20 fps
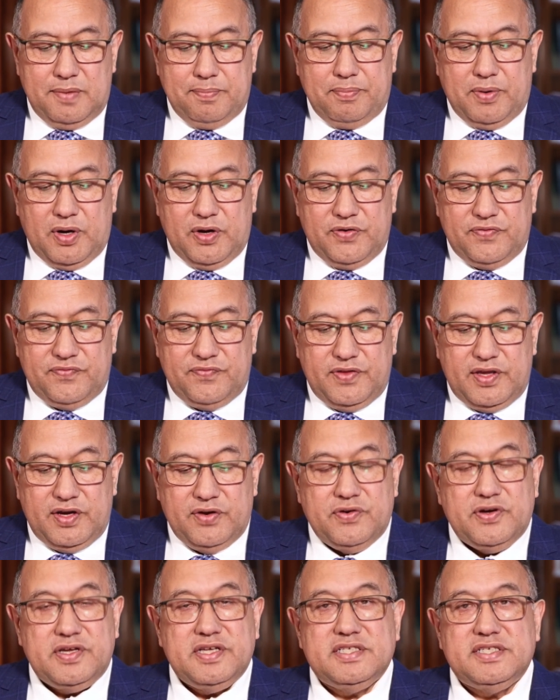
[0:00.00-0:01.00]
both
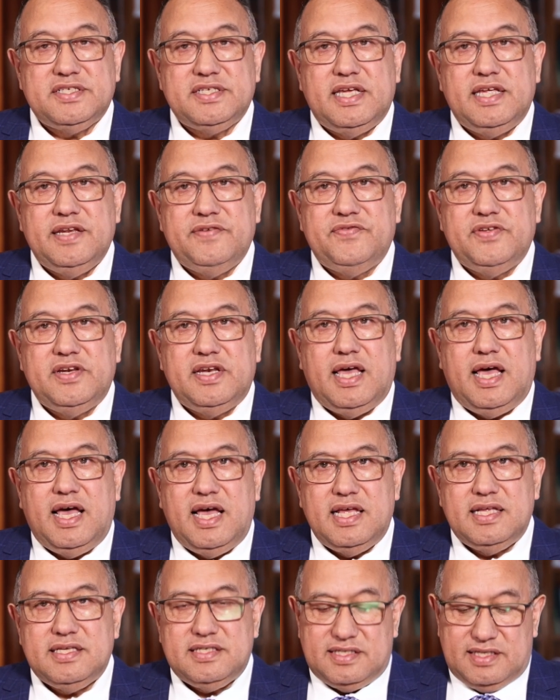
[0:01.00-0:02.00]
Erica Stanford
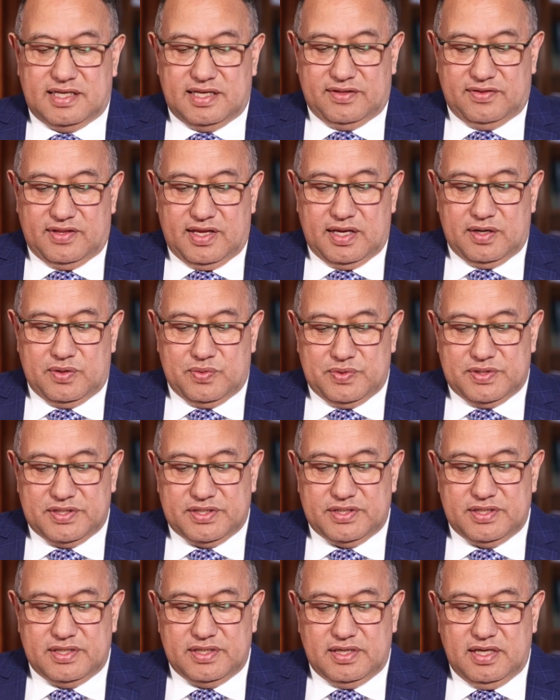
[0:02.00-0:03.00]
asking that
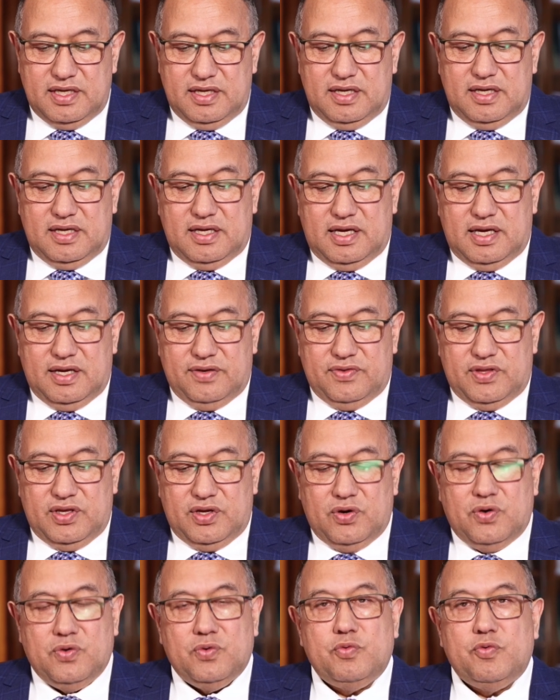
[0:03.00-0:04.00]
question and
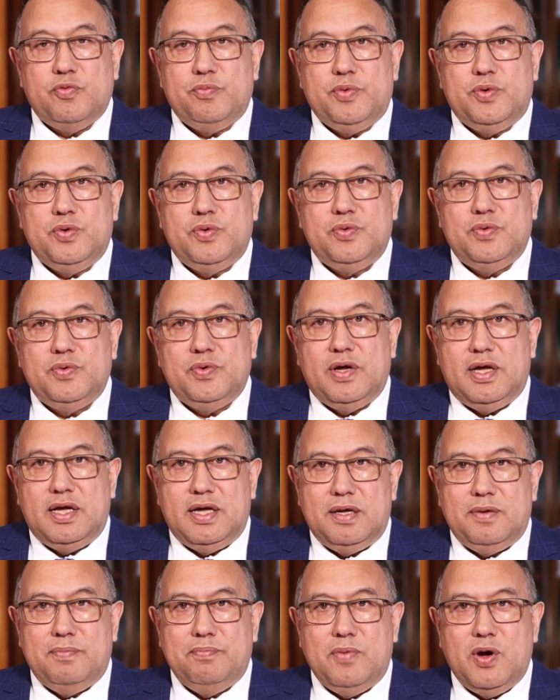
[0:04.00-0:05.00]
the Honourable
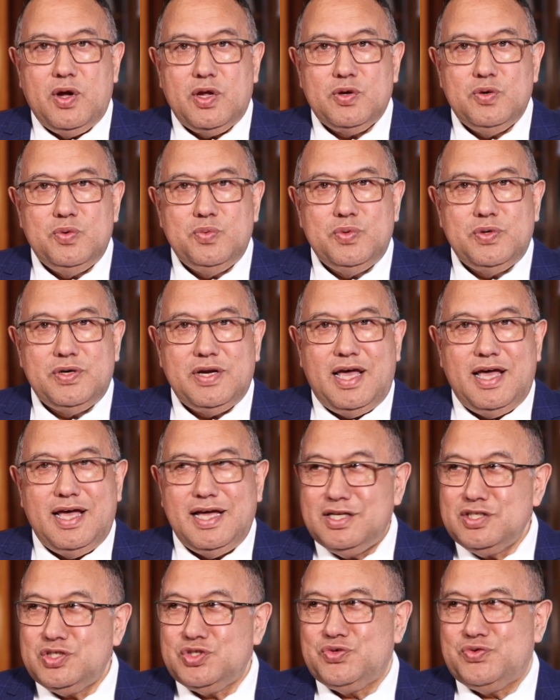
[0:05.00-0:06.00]
Michael Wood
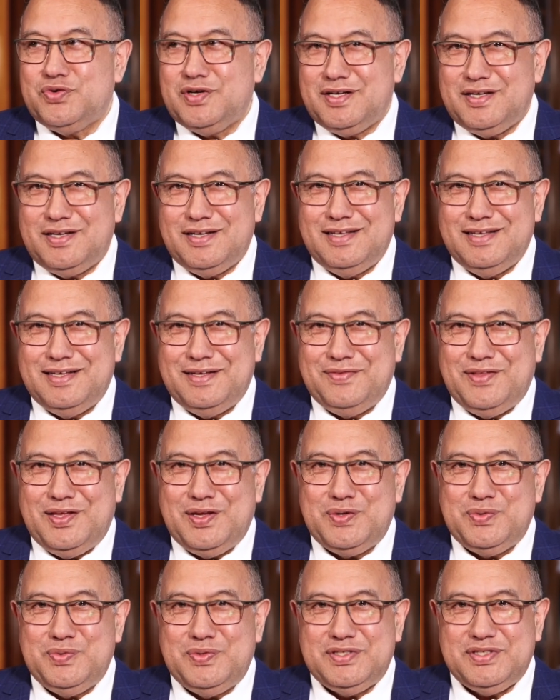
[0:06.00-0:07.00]
answering
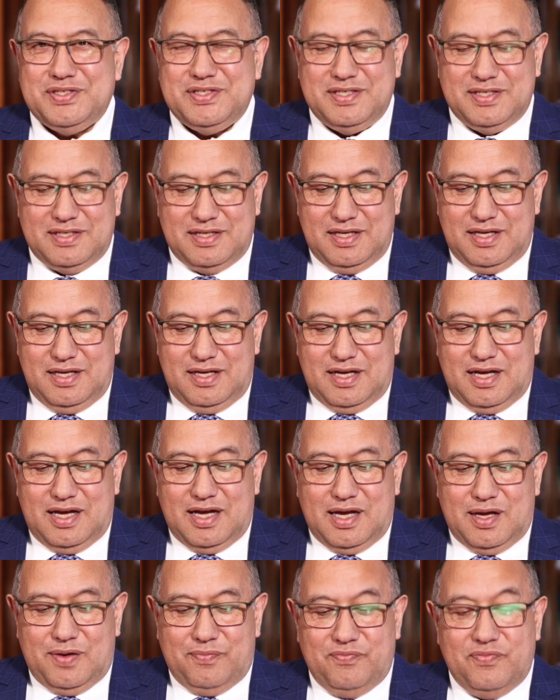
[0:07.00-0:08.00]
that question.
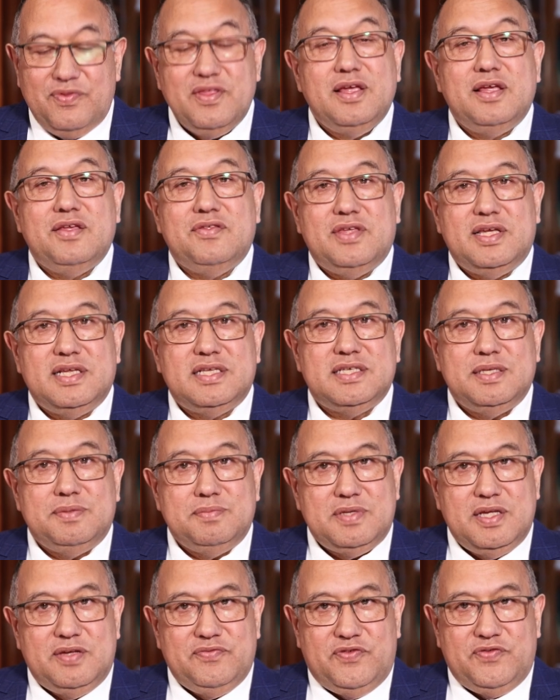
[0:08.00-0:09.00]
They seem
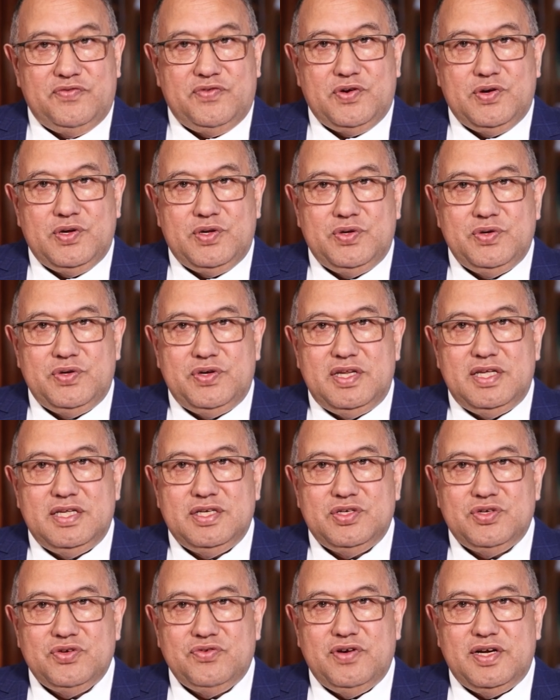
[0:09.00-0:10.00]
to have a very good
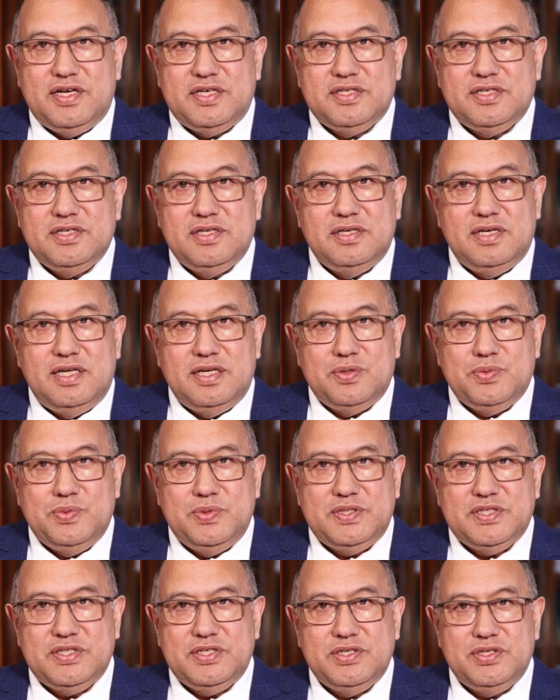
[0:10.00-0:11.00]
interaction at
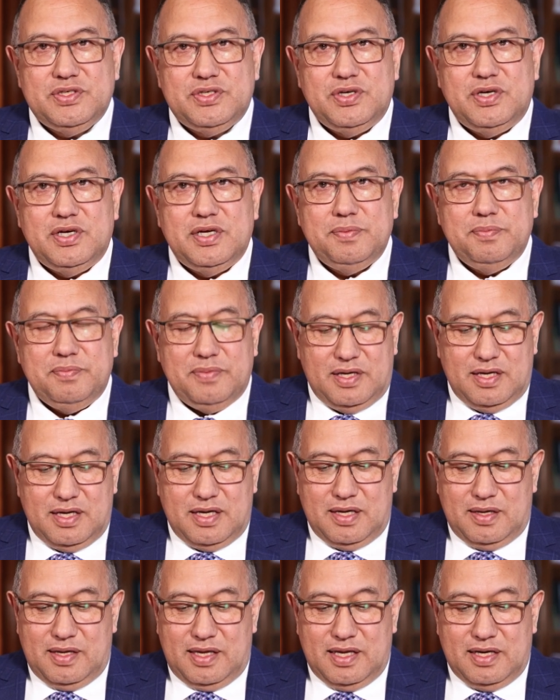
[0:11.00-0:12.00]
question time,
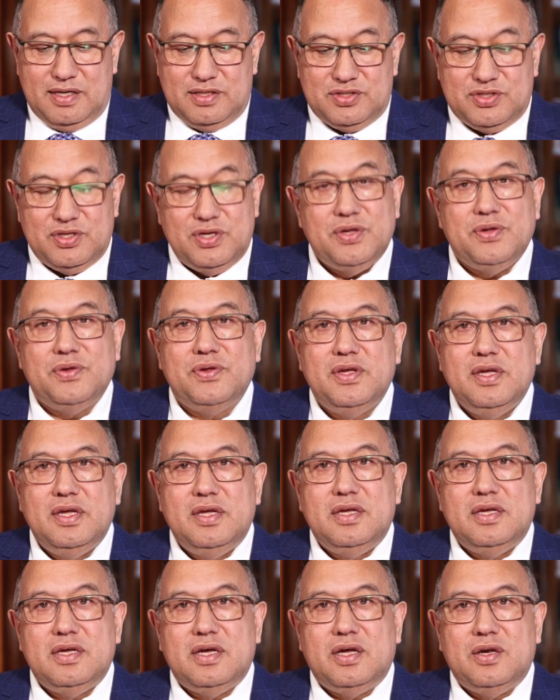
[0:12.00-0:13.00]
and so
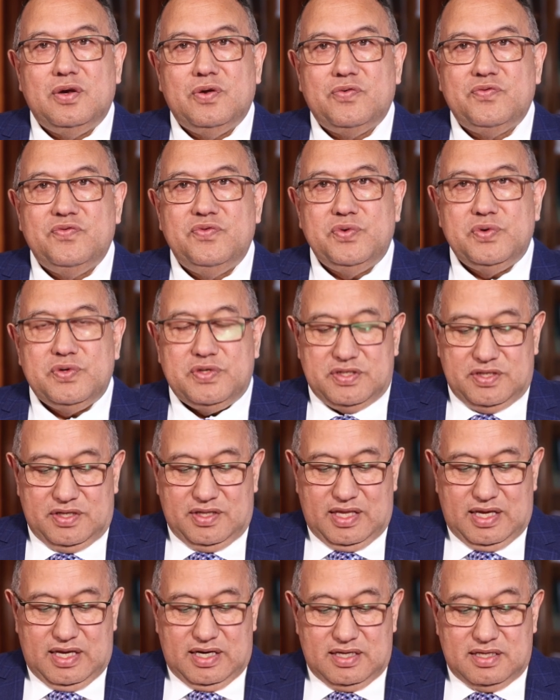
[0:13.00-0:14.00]
I look forward to
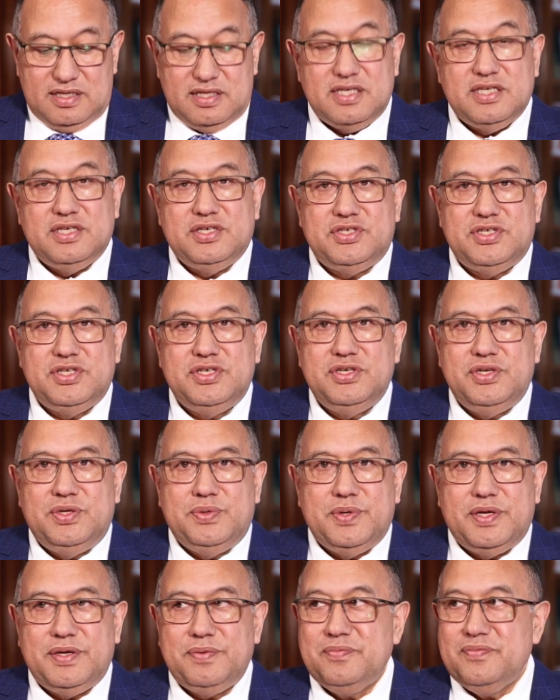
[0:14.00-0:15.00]
that
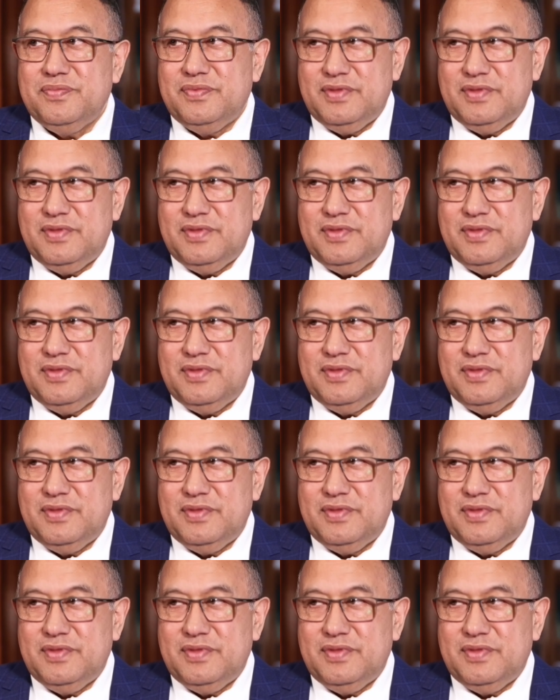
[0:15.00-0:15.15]
continuing.